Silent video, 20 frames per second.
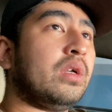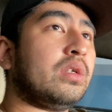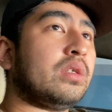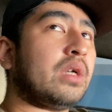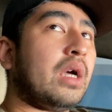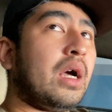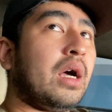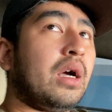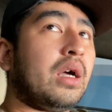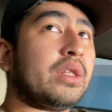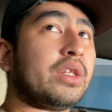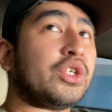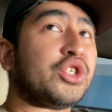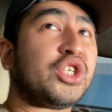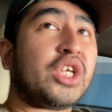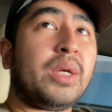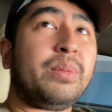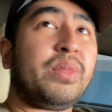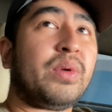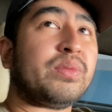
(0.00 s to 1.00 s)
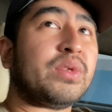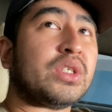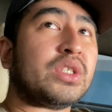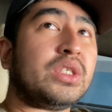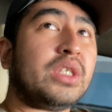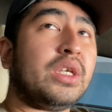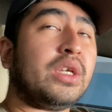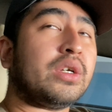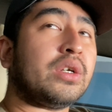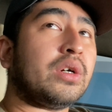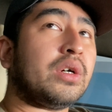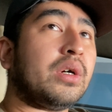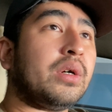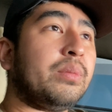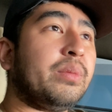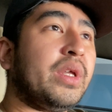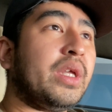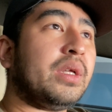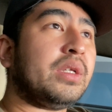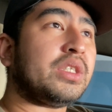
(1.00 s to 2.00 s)
the shape of the sneaker
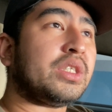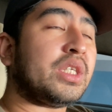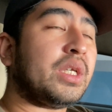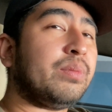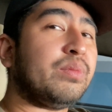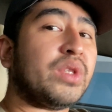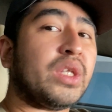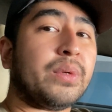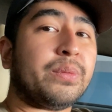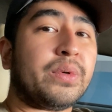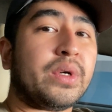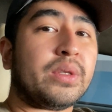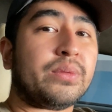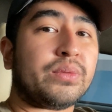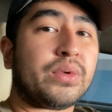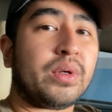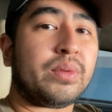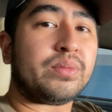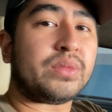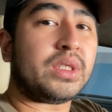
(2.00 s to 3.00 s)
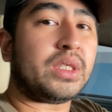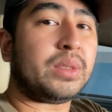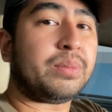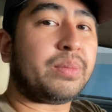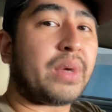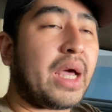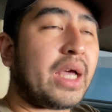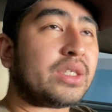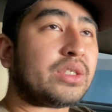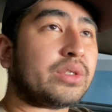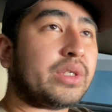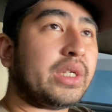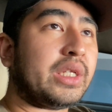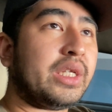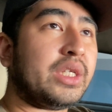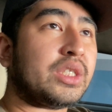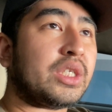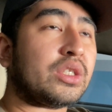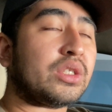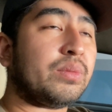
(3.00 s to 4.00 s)
may seem different from the past
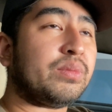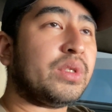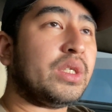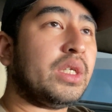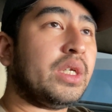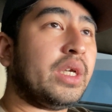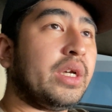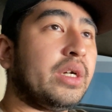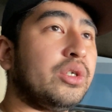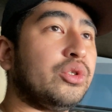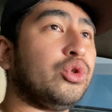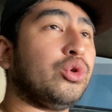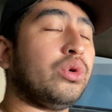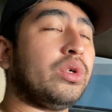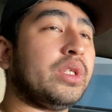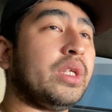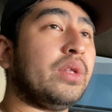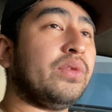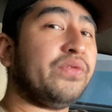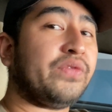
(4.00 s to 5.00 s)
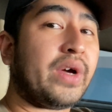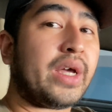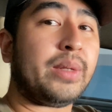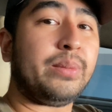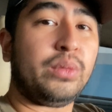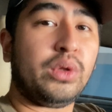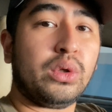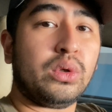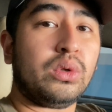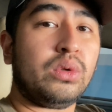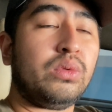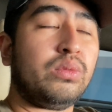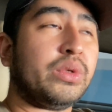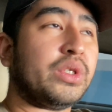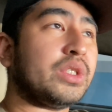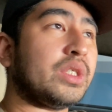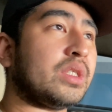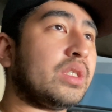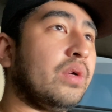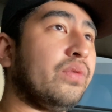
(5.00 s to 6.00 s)
releases of the Air Jordan 5 Low, which
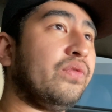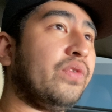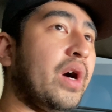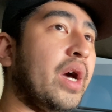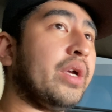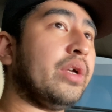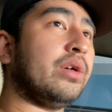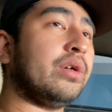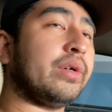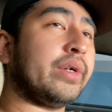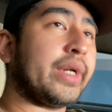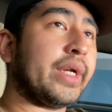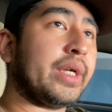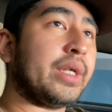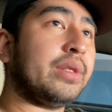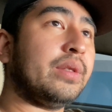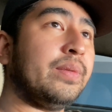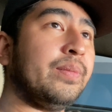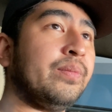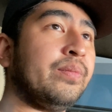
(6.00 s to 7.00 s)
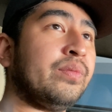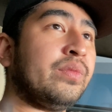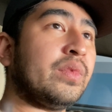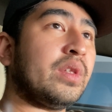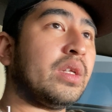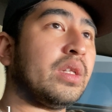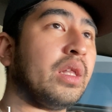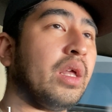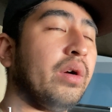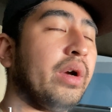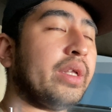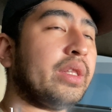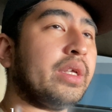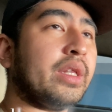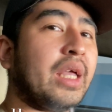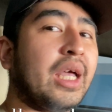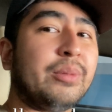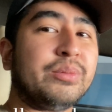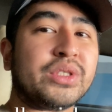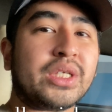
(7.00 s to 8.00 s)
is the fire red. Now I did
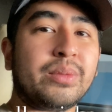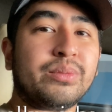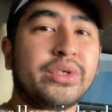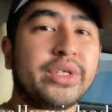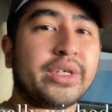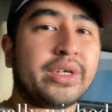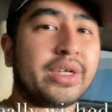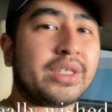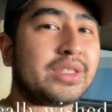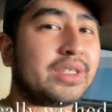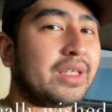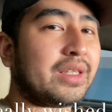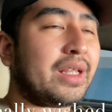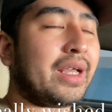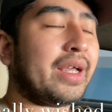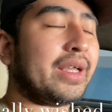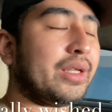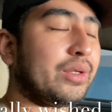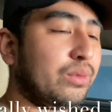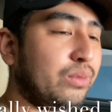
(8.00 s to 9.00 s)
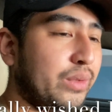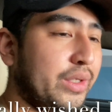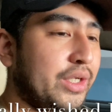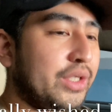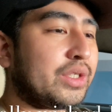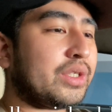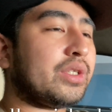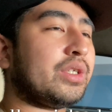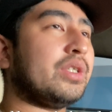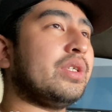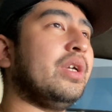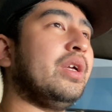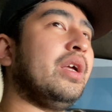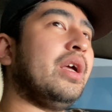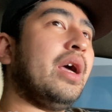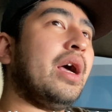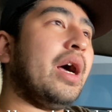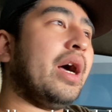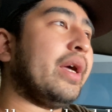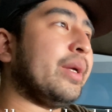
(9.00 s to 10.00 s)
have some regrets that I wish
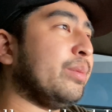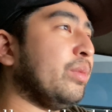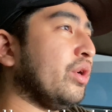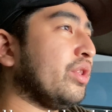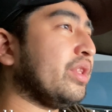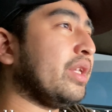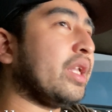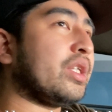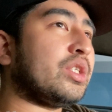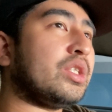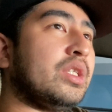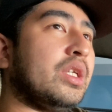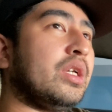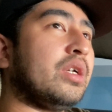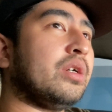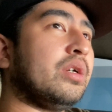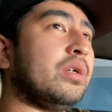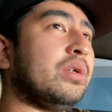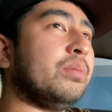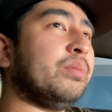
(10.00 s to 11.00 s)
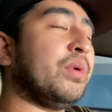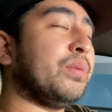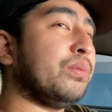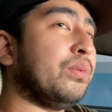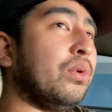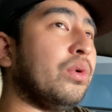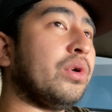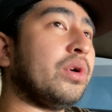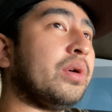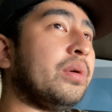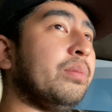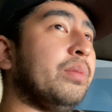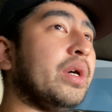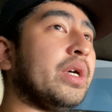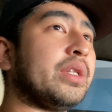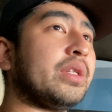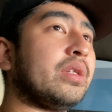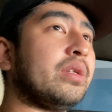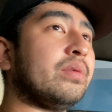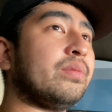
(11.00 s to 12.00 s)
I bought that sneaker before, but
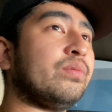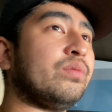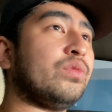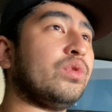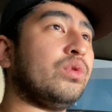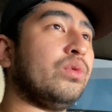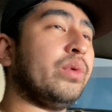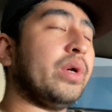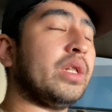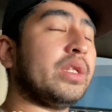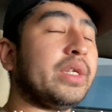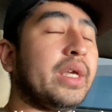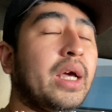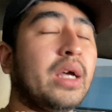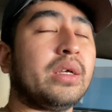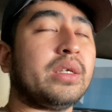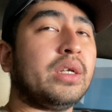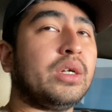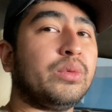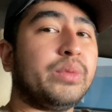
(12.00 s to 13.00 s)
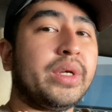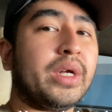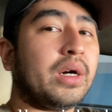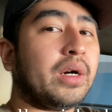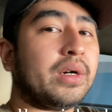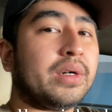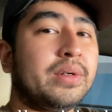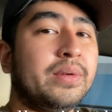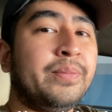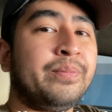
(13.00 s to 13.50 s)
well, yeah, here we are.